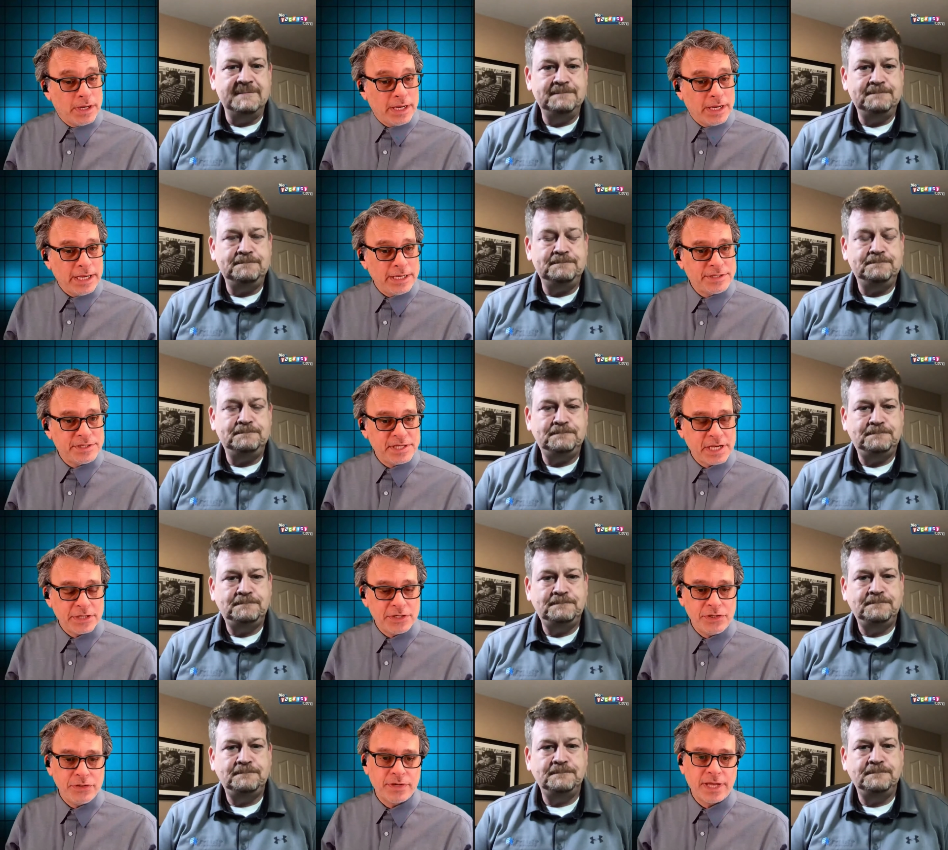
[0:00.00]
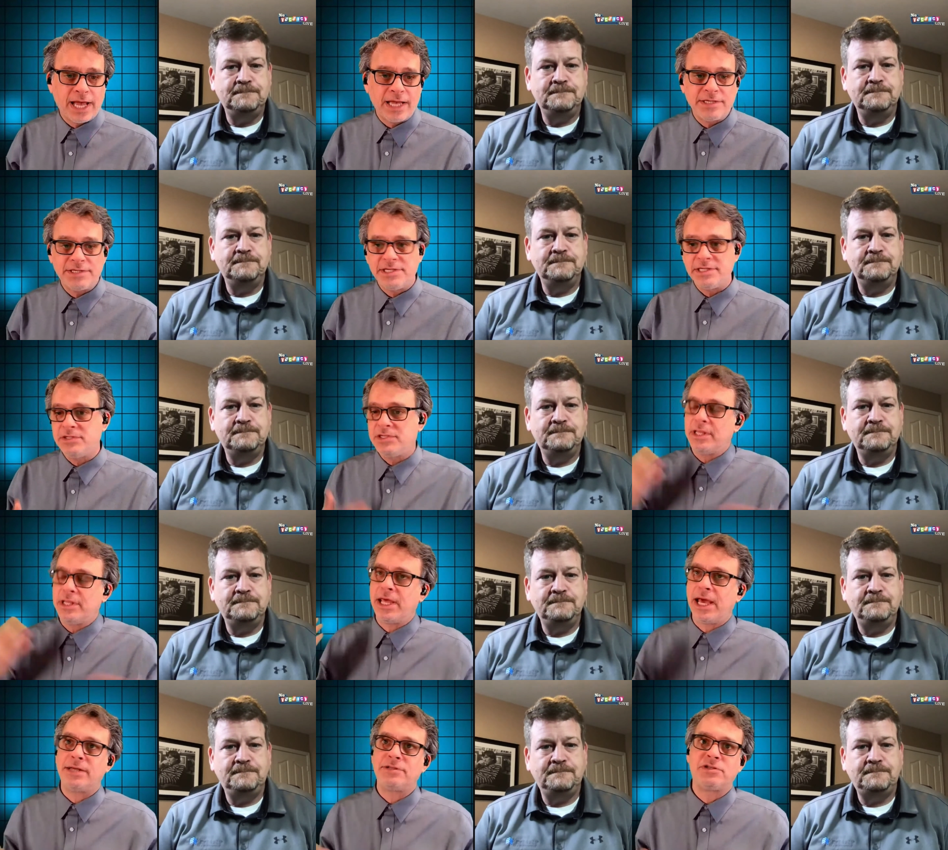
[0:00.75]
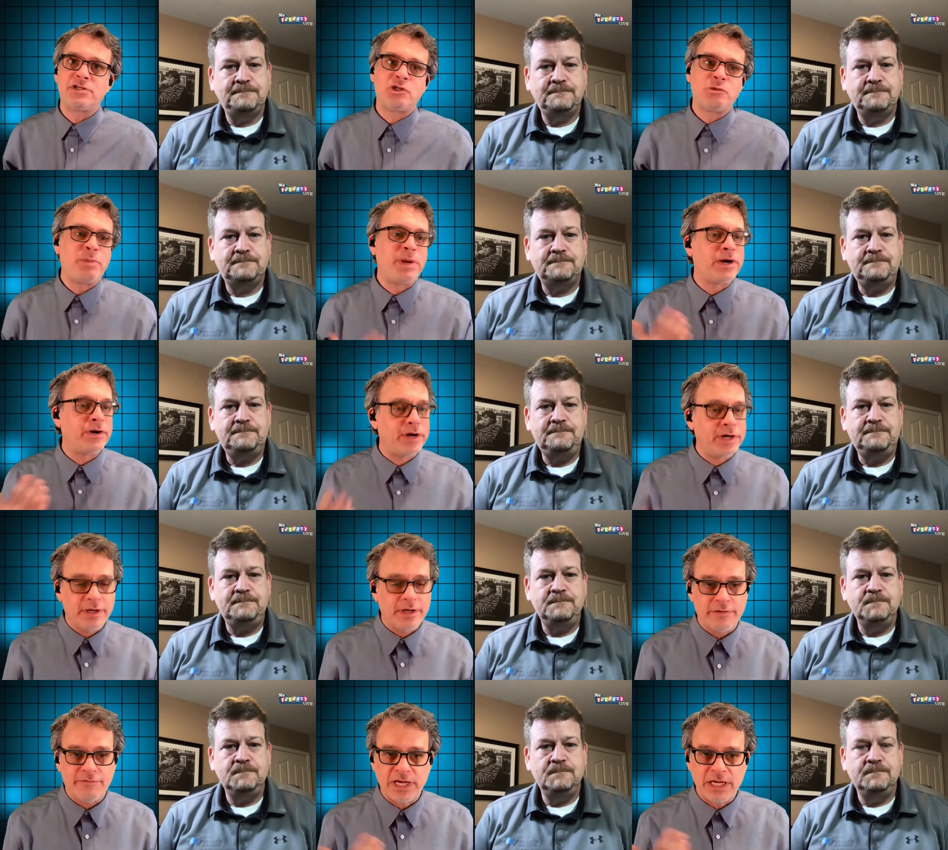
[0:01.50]
Speaker 1: It set you guys into that spirit
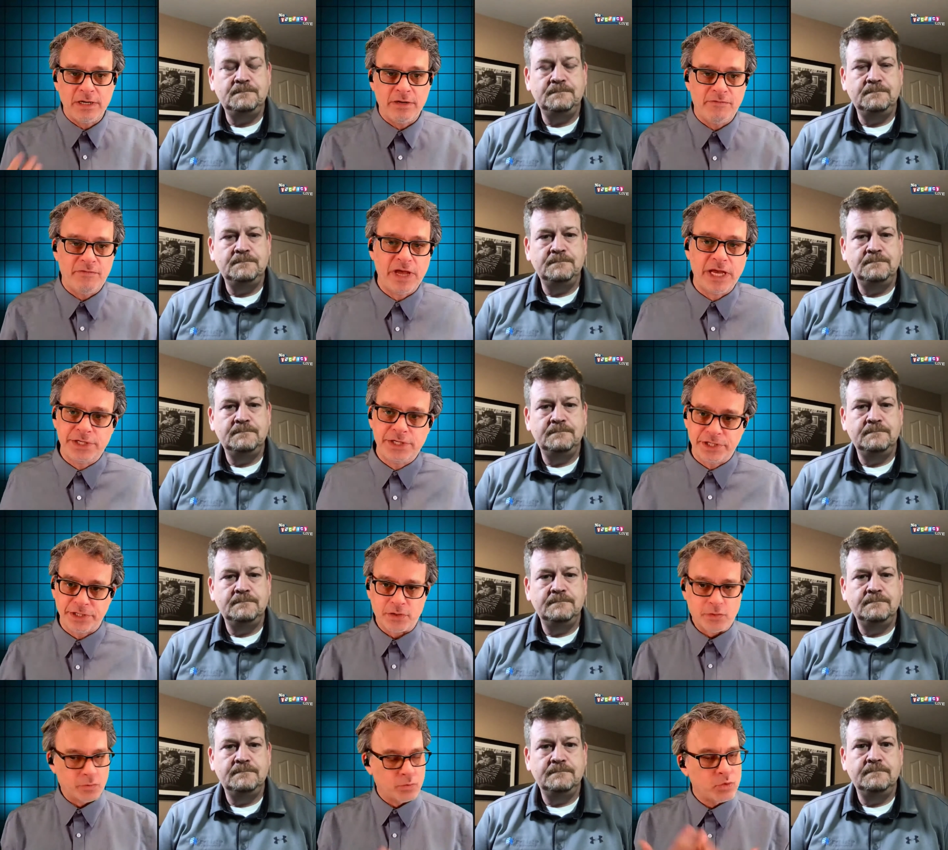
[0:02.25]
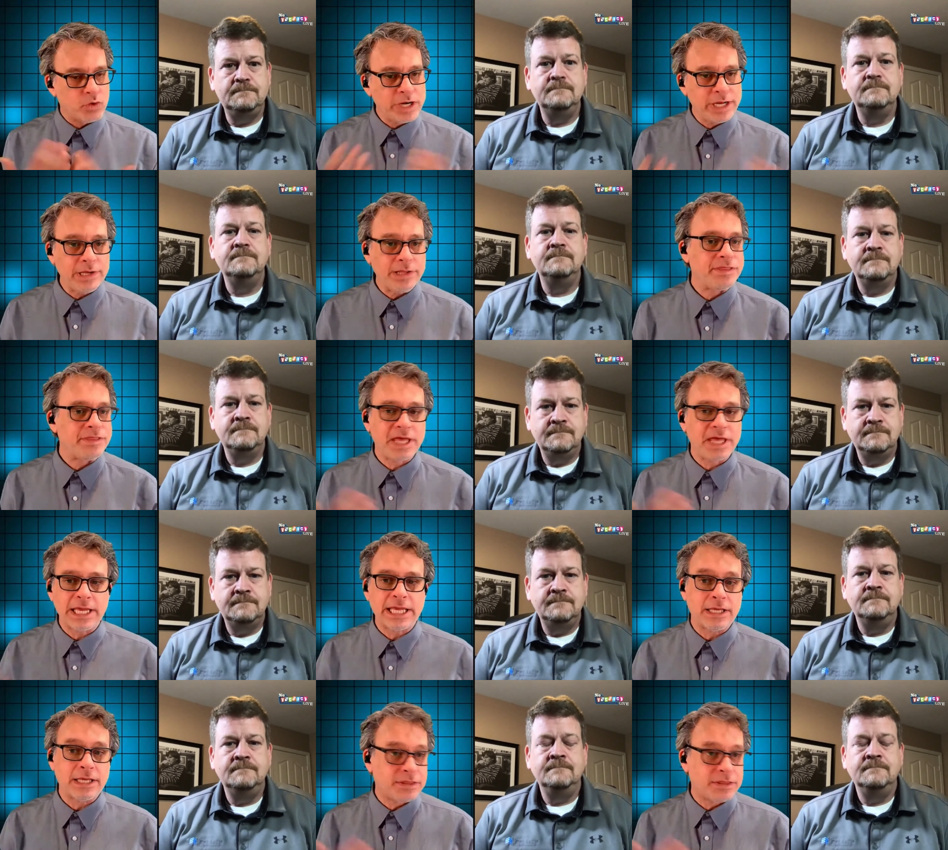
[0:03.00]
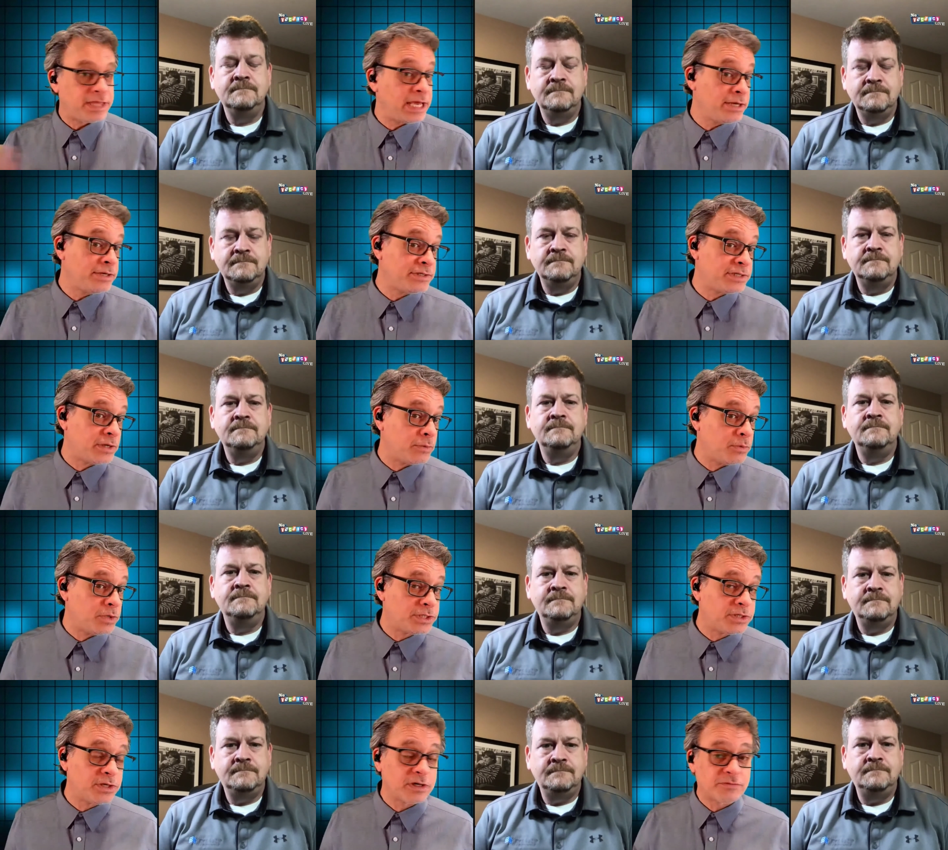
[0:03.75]
of innovation, rethinking things that
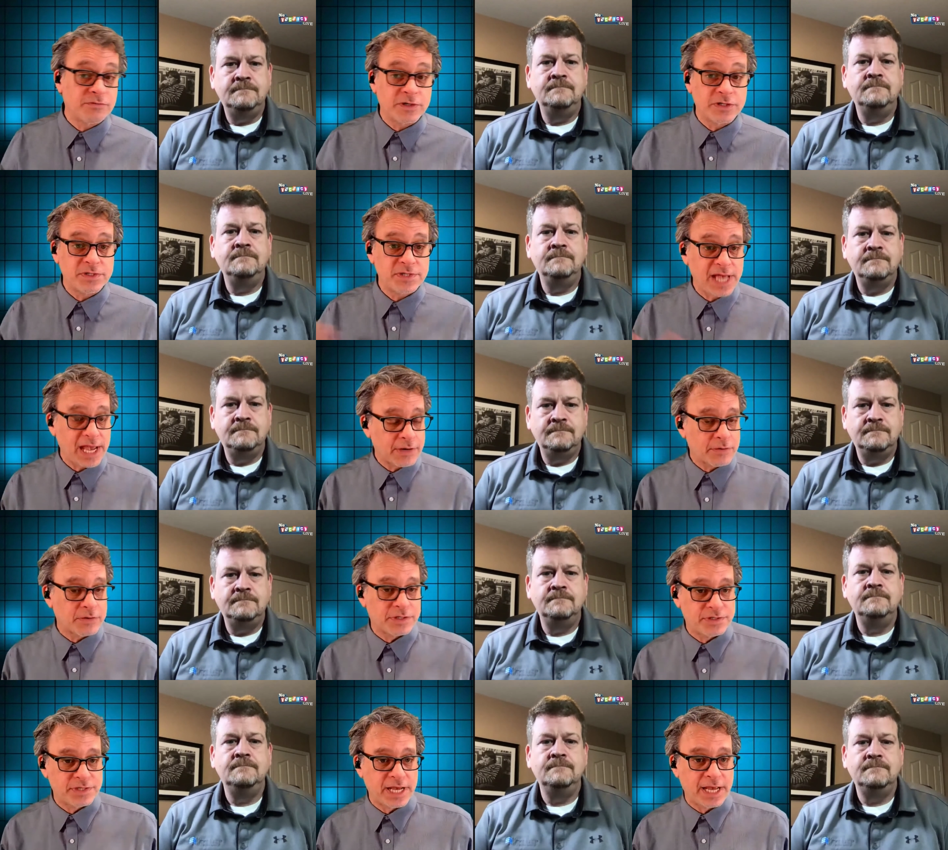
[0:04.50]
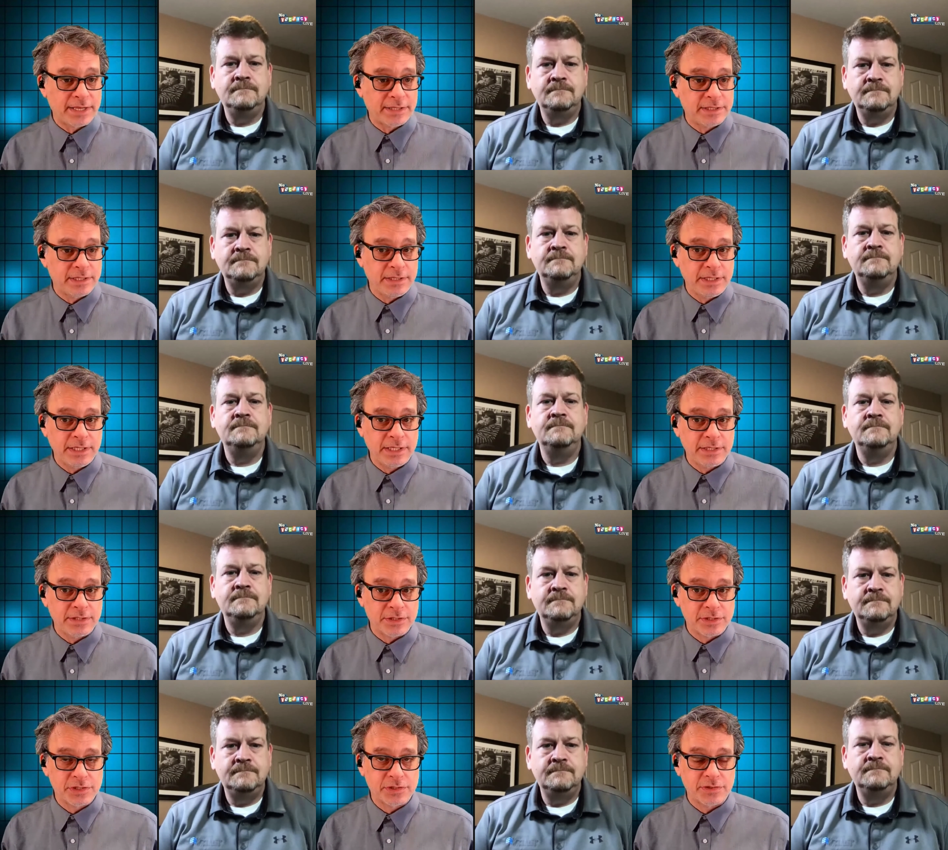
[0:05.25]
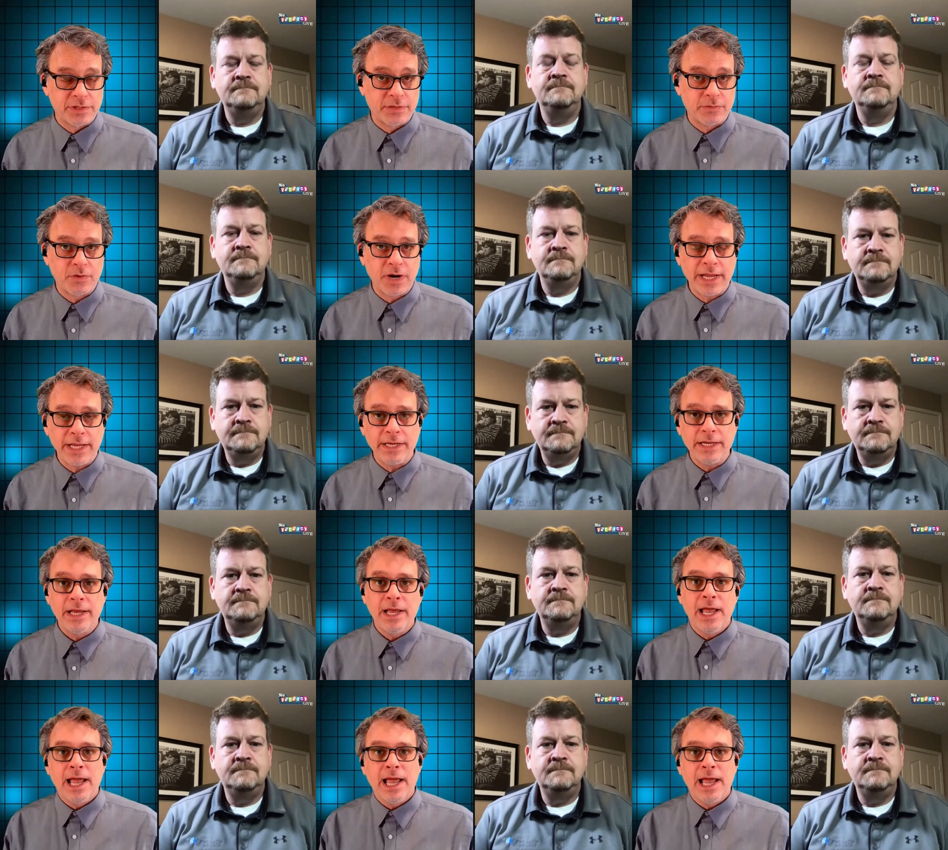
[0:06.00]
we took for sacrosanct in the industry, right?